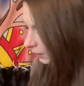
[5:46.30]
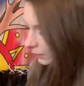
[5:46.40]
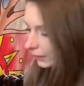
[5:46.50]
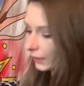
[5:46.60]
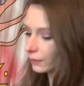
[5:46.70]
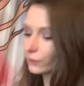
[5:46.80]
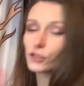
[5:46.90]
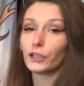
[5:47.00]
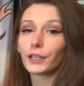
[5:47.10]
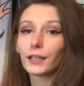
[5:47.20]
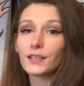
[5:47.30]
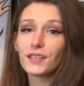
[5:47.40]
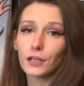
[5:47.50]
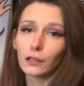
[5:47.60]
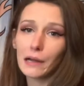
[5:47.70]
Okay, so you're going to
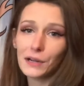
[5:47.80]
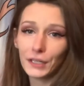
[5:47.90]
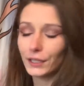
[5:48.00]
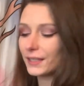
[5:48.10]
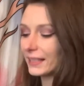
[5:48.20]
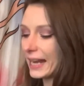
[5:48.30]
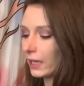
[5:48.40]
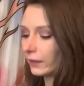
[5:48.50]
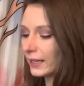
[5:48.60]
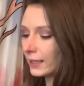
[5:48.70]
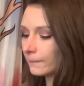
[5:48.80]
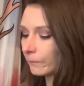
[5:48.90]
zero out your scale again.